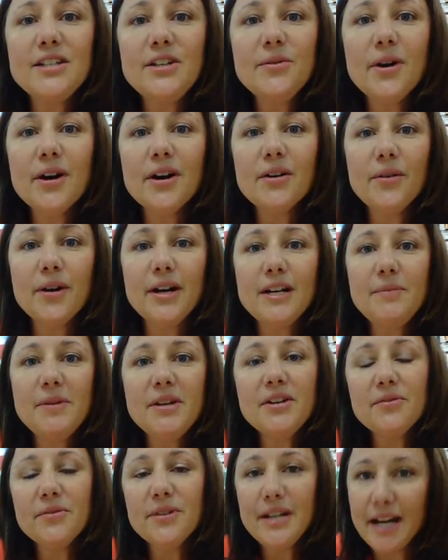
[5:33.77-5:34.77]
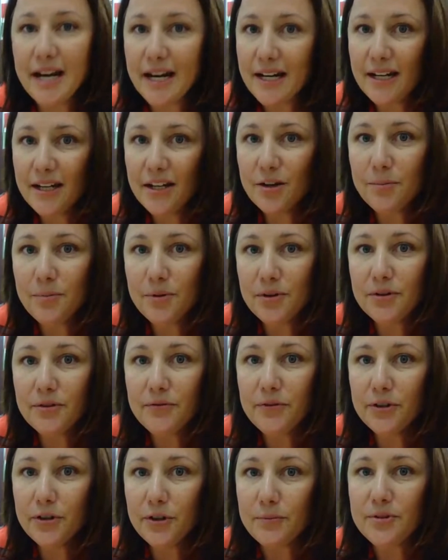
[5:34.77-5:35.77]
you are going to be creating your
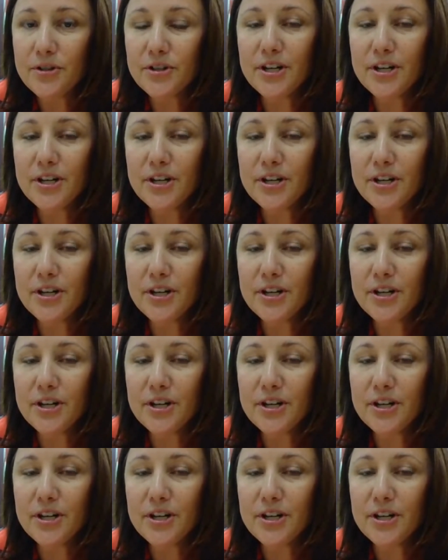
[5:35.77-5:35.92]
beautiful oops.